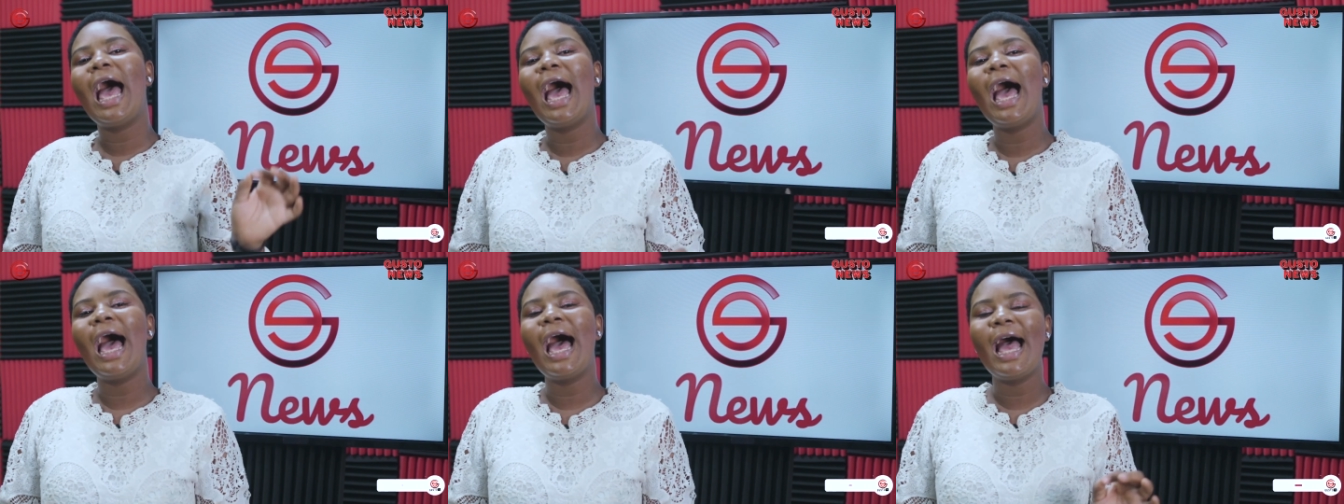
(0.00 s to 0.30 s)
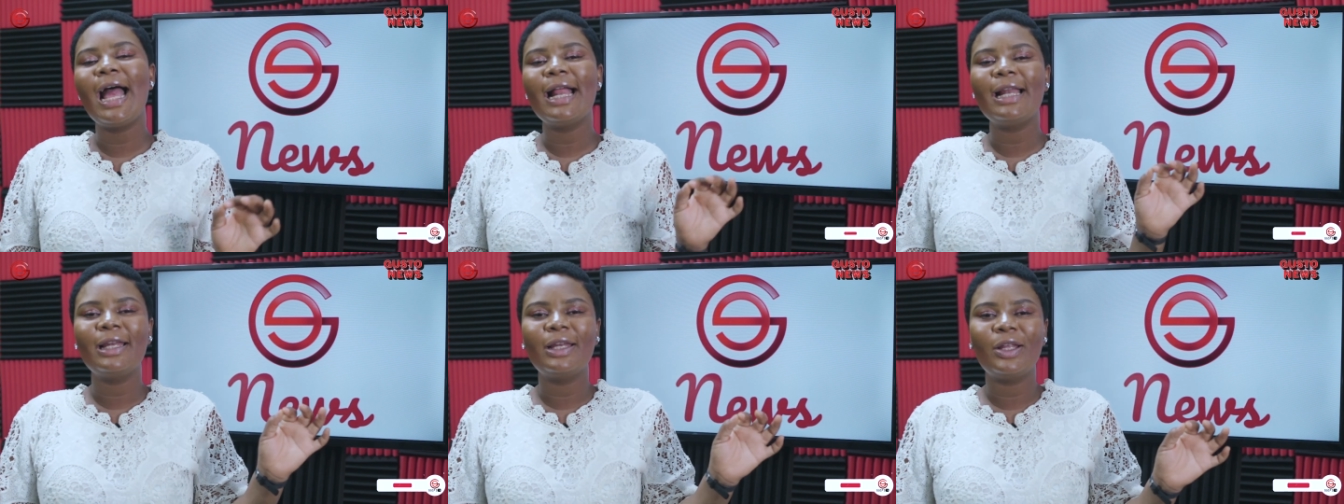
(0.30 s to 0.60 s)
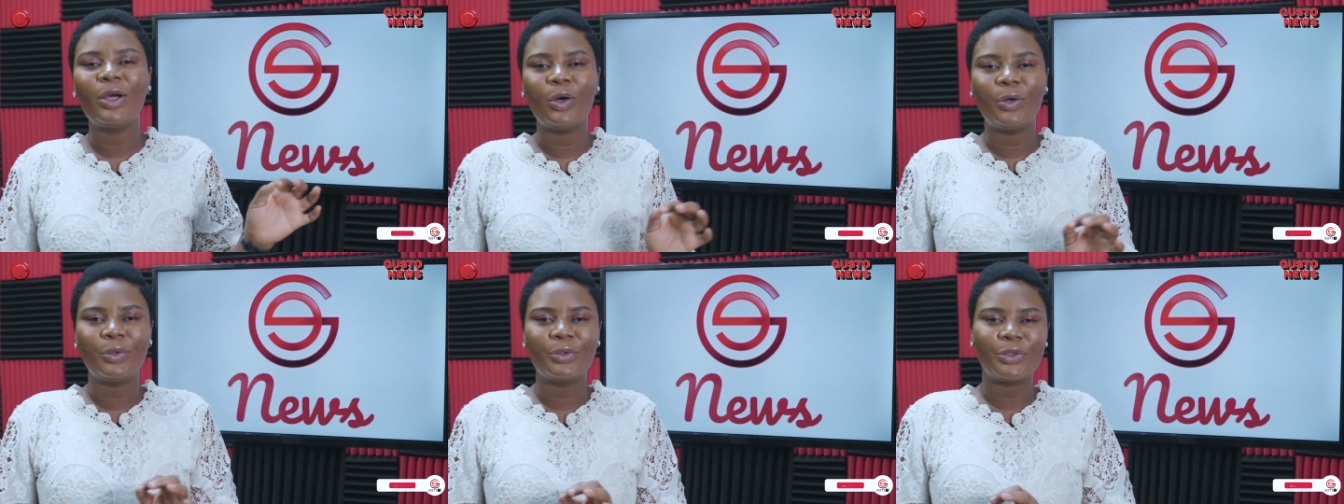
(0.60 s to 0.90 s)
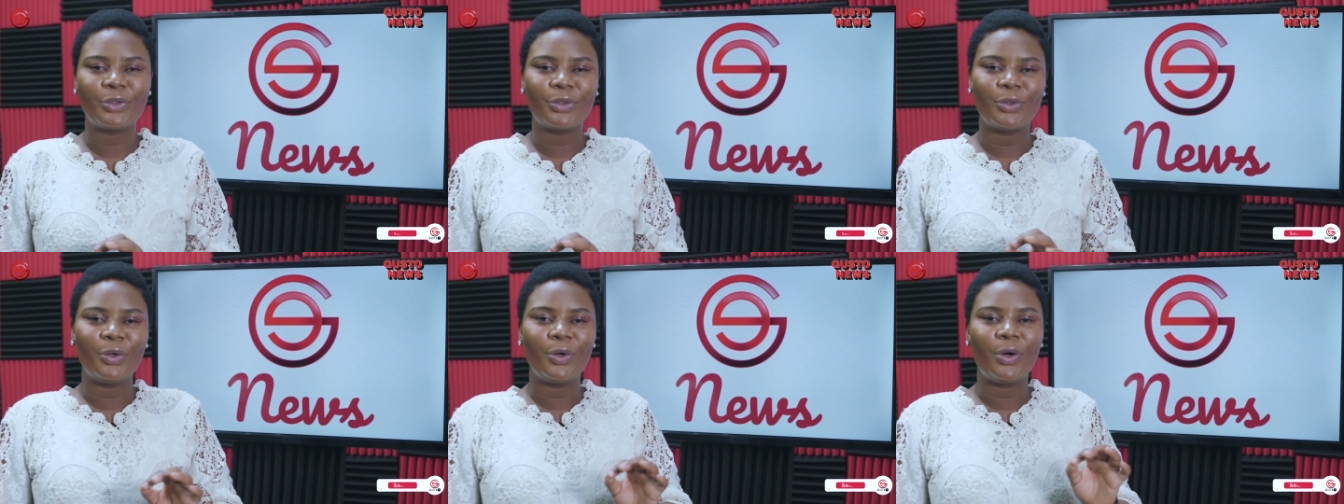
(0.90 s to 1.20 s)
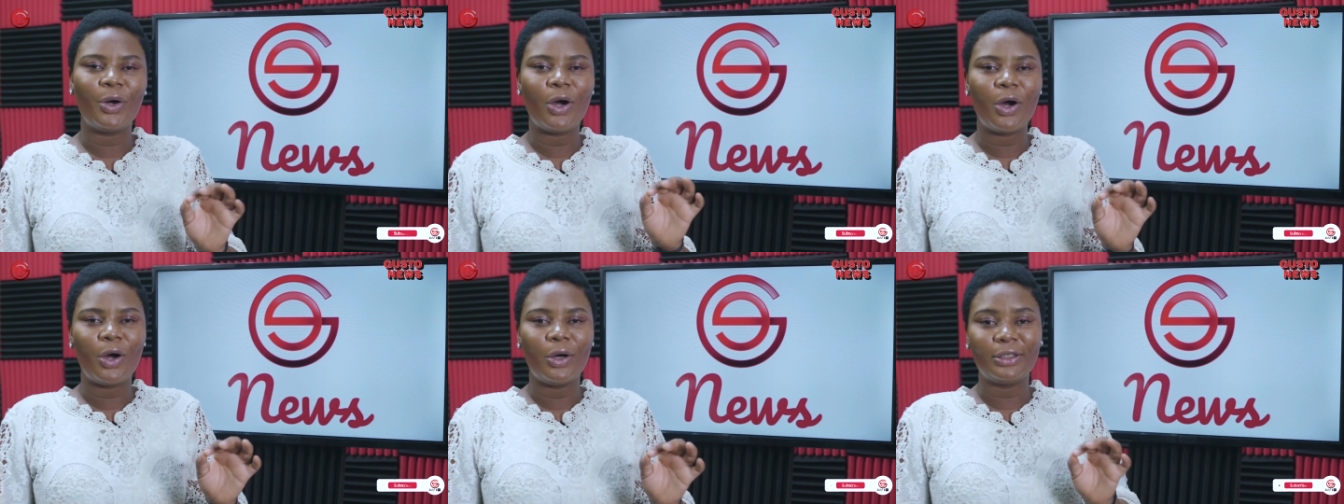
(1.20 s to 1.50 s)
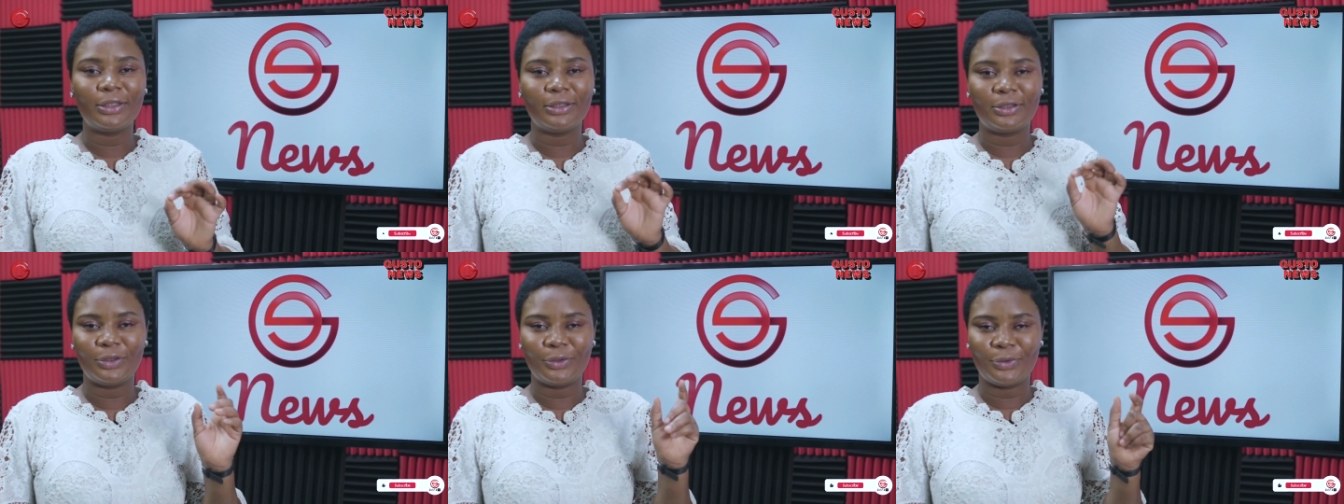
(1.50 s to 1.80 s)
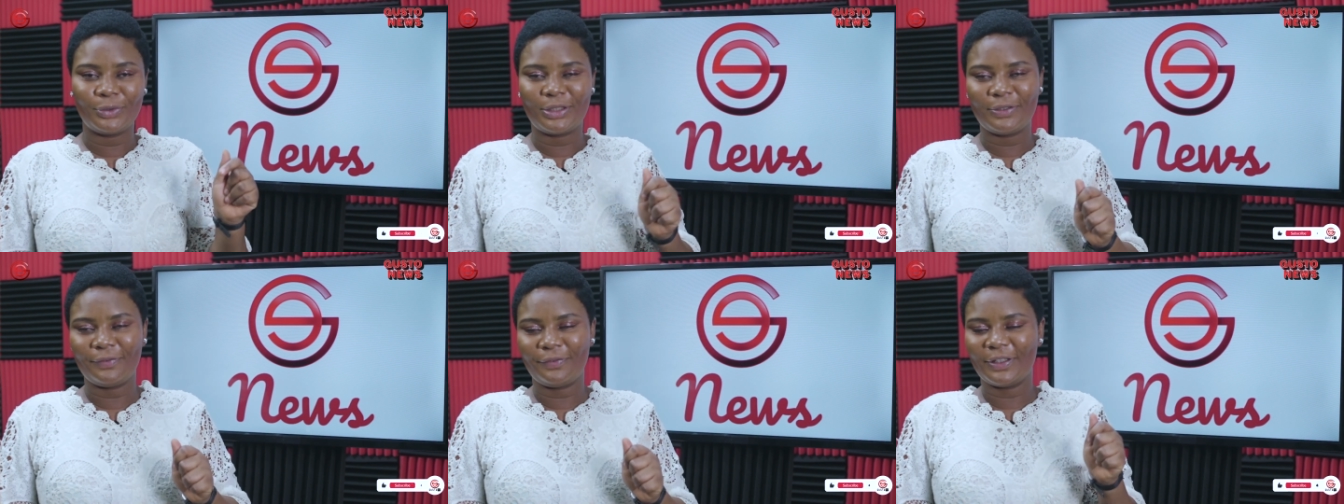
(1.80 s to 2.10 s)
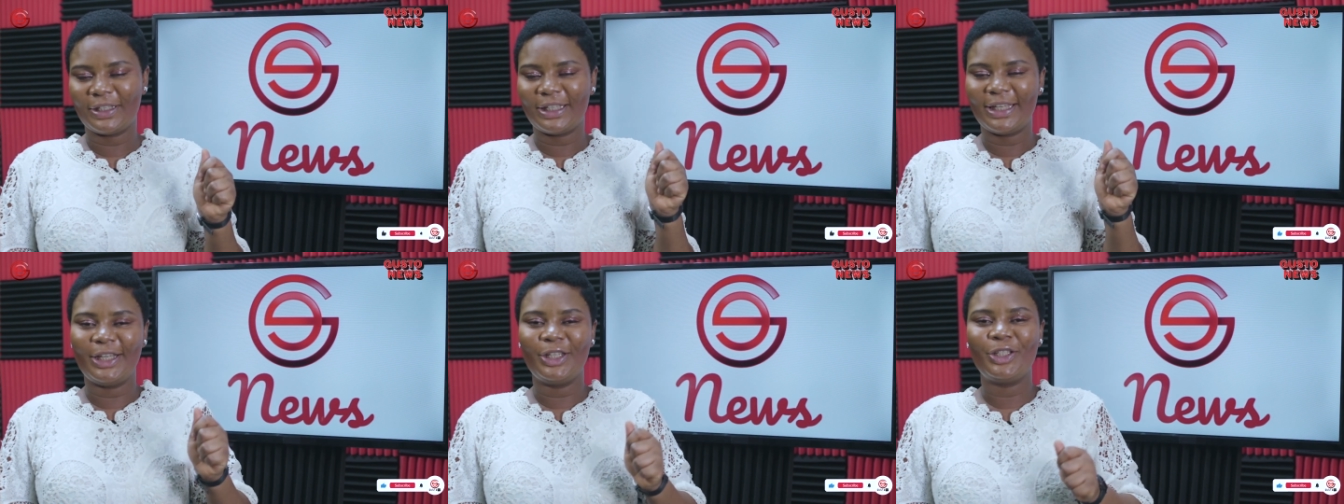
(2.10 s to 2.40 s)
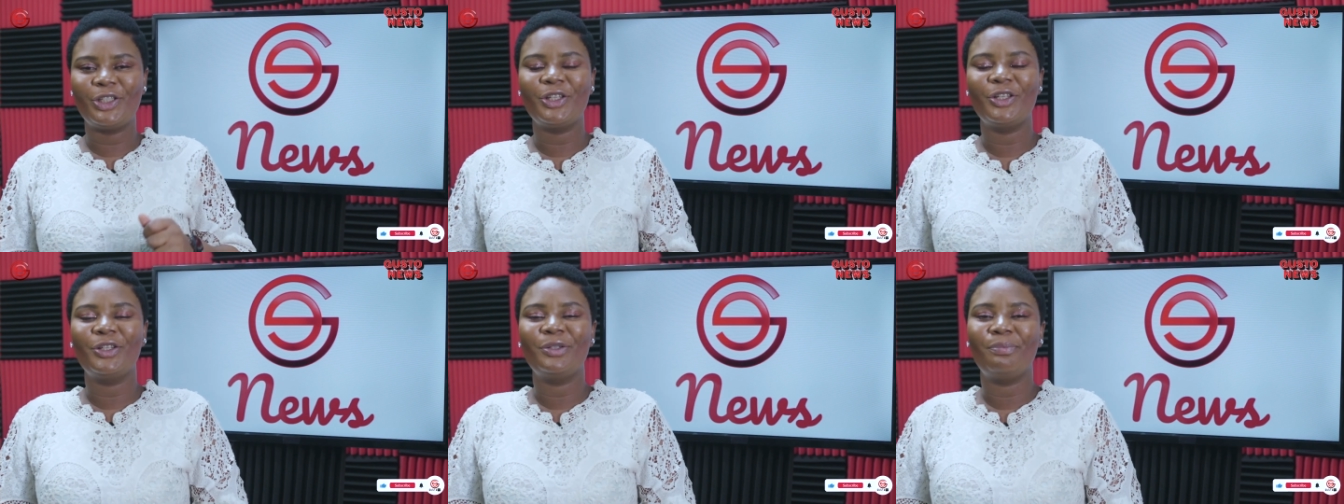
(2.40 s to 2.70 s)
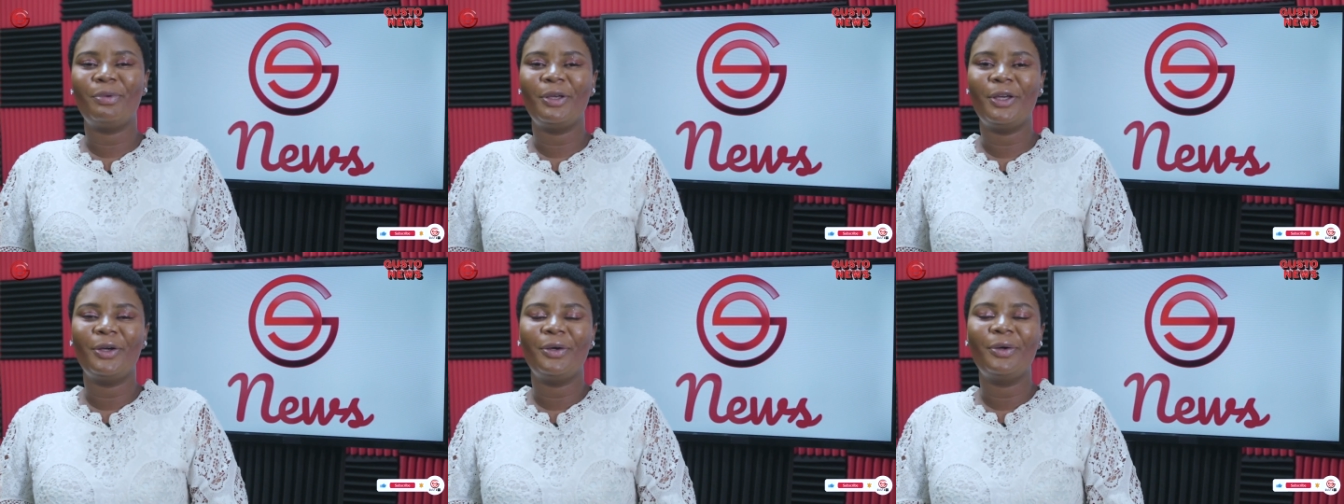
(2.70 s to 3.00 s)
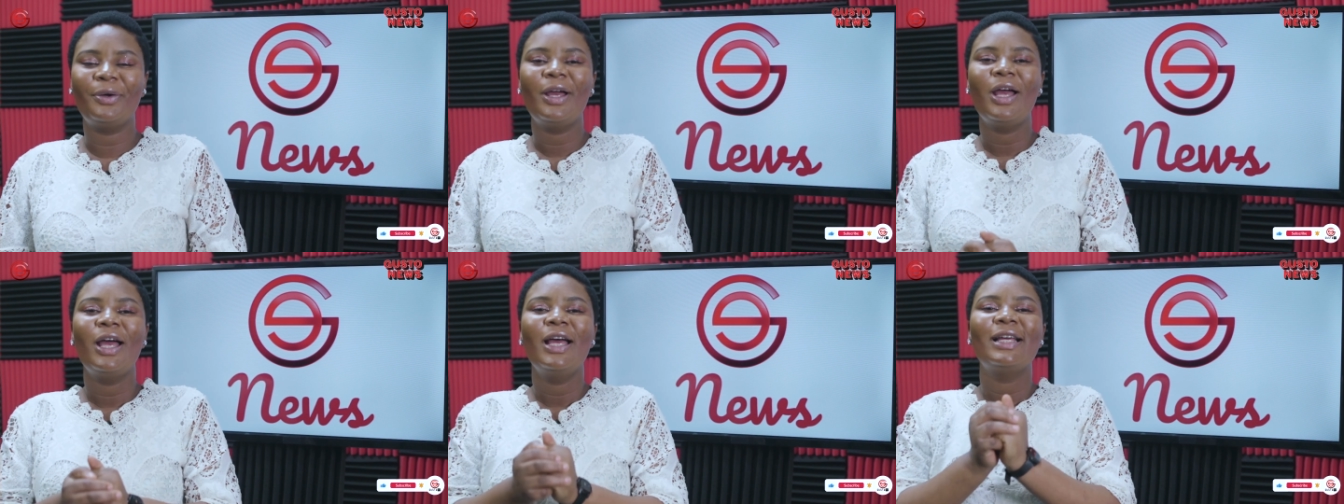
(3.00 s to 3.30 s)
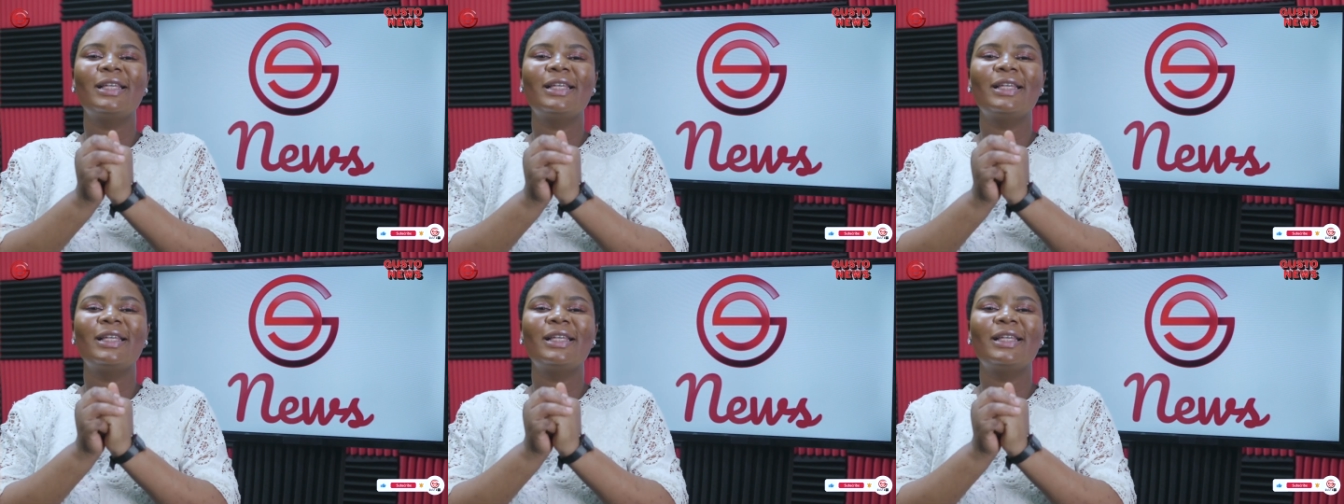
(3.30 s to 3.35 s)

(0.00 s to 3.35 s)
and also on the notification bell.